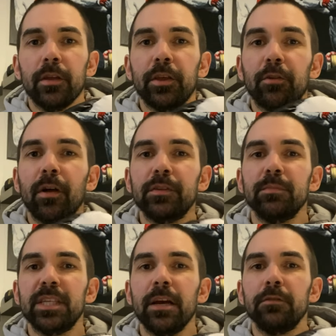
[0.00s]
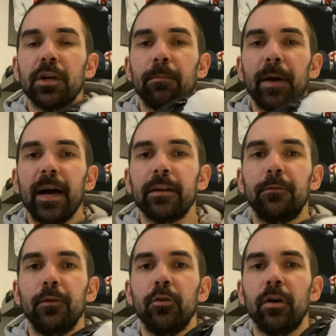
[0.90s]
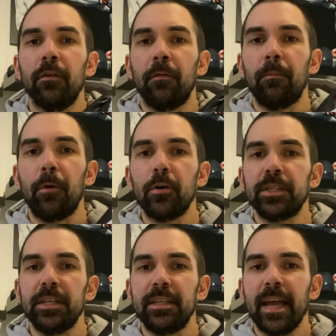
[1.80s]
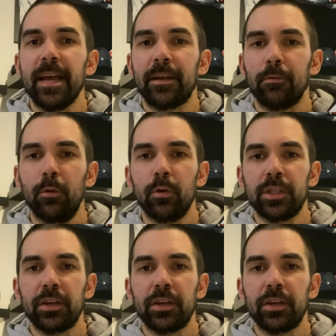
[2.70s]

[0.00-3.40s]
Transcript: The gloves themselves are packed full of boxing tech, loads